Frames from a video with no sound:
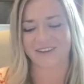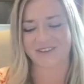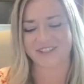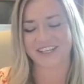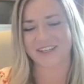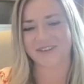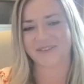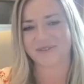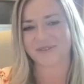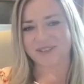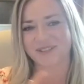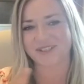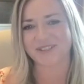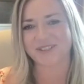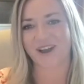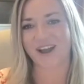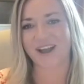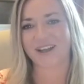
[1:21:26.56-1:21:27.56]
to get through the
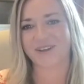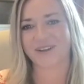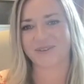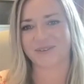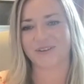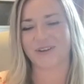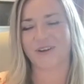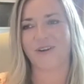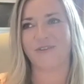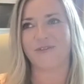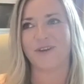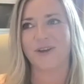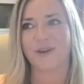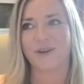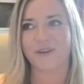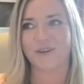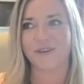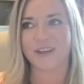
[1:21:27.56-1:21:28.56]
cycle of
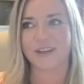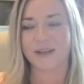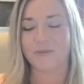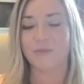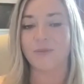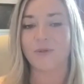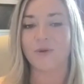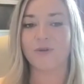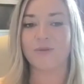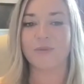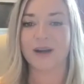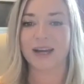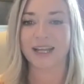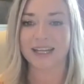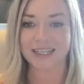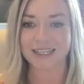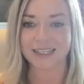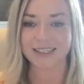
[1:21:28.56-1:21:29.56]
earning more
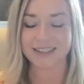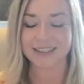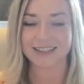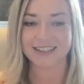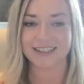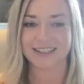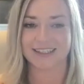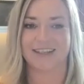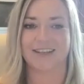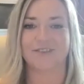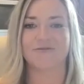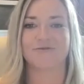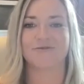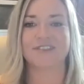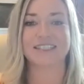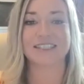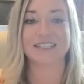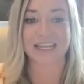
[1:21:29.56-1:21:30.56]
money,
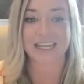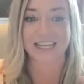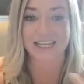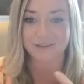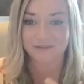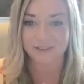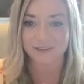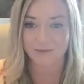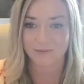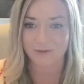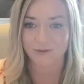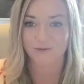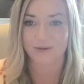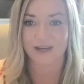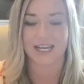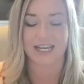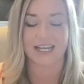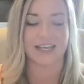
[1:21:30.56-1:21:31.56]
receiving more
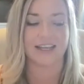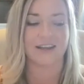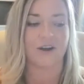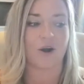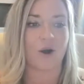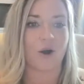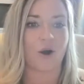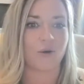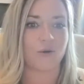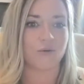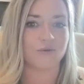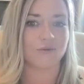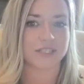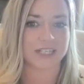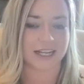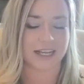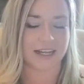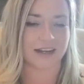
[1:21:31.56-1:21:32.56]
money,
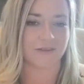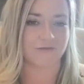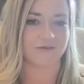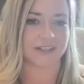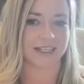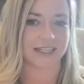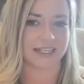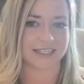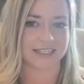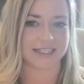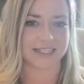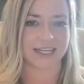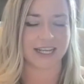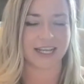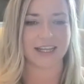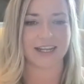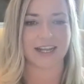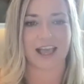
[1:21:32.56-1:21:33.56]
holding it and
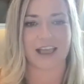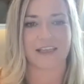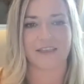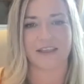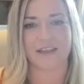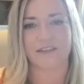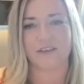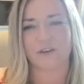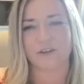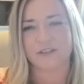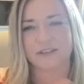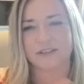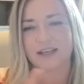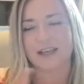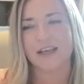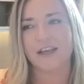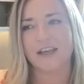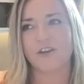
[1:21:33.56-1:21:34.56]
releasing it, and then those
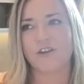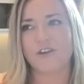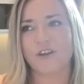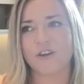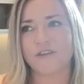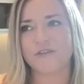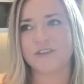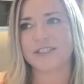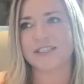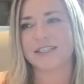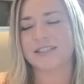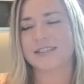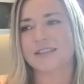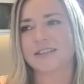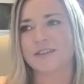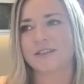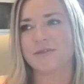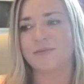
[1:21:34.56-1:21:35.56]
nervous
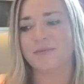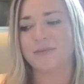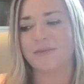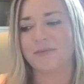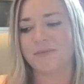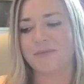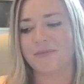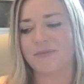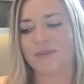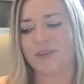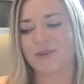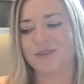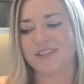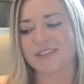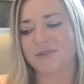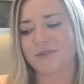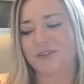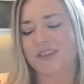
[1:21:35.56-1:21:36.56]
system,
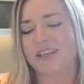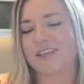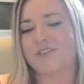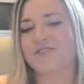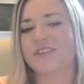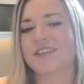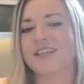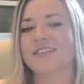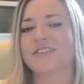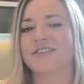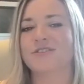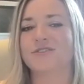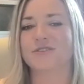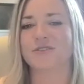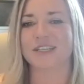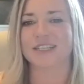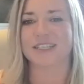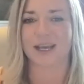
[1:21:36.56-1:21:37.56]
those little things you need to
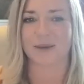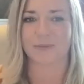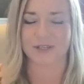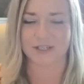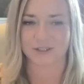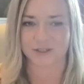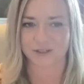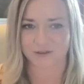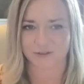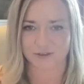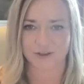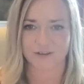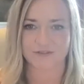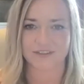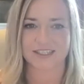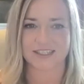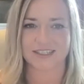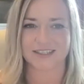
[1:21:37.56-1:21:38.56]
do to tap into your
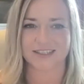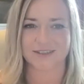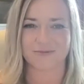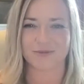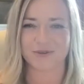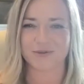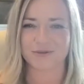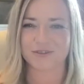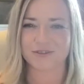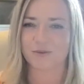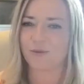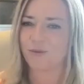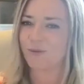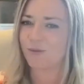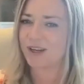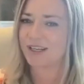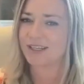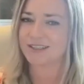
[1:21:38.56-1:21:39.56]
nervous system, but also
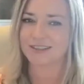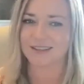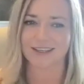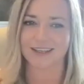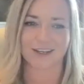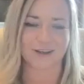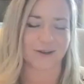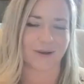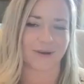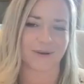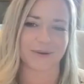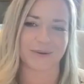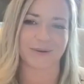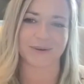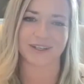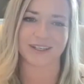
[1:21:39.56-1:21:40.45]
when to let go,